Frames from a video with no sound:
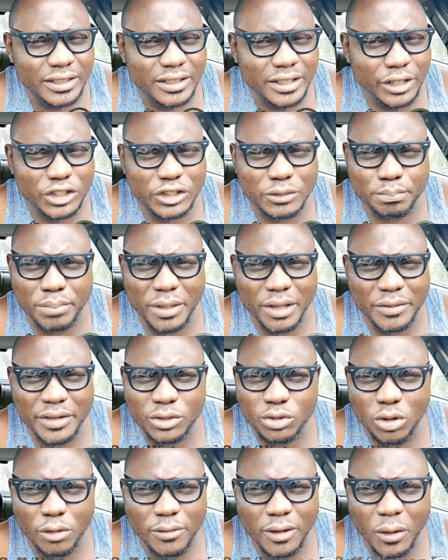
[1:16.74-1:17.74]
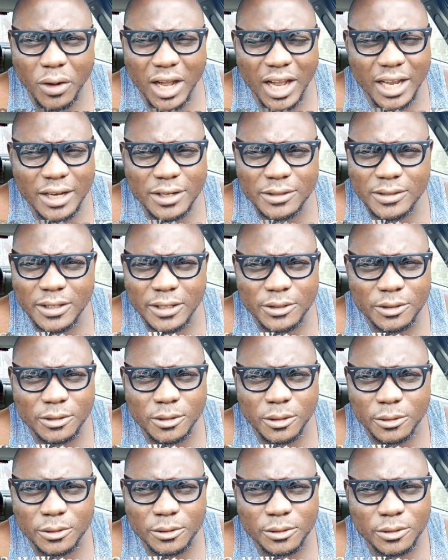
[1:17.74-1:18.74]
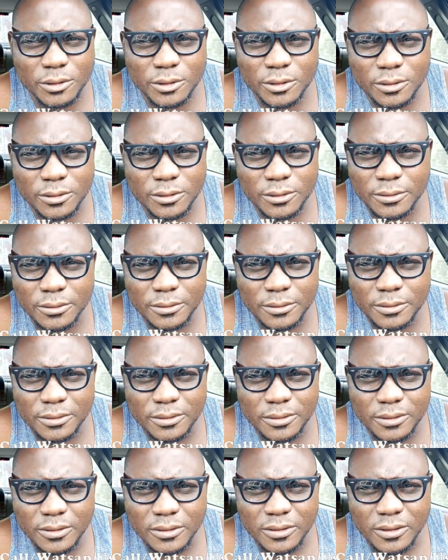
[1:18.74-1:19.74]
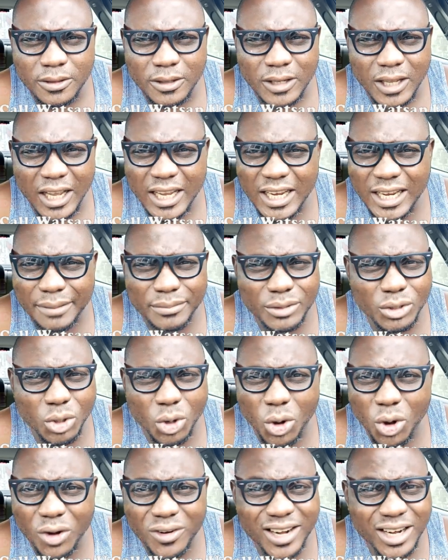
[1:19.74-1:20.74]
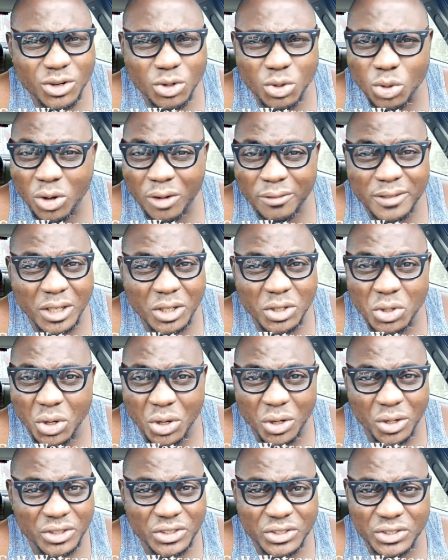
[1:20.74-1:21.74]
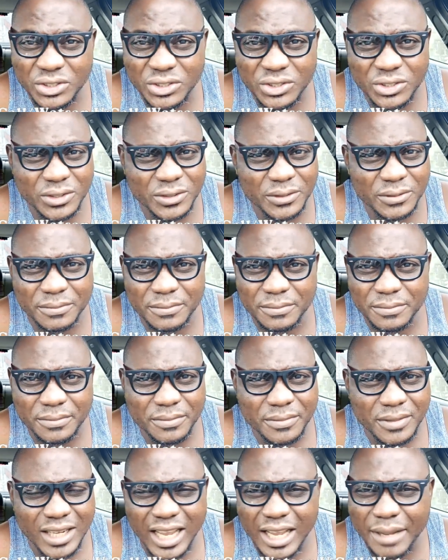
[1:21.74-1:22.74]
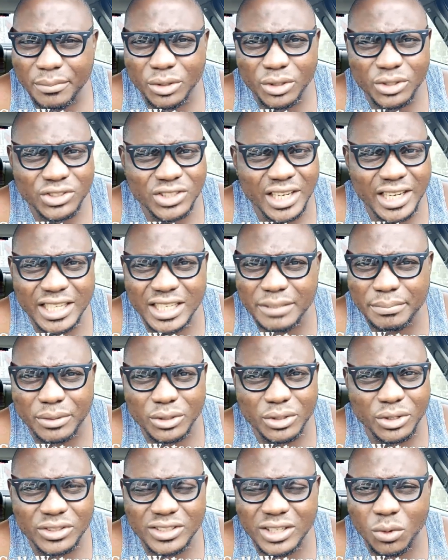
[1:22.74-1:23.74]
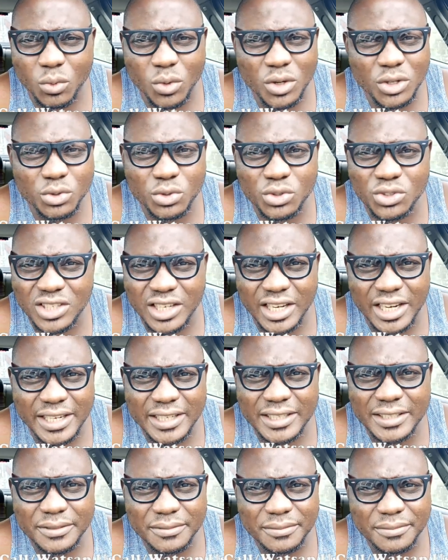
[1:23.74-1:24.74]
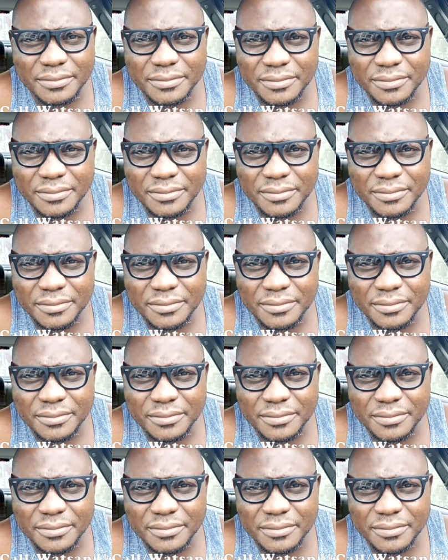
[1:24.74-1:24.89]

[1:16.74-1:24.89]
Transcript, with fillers: The spirit of our ancestors. I am the oracle of the gods. I am not saying it because I want to say it.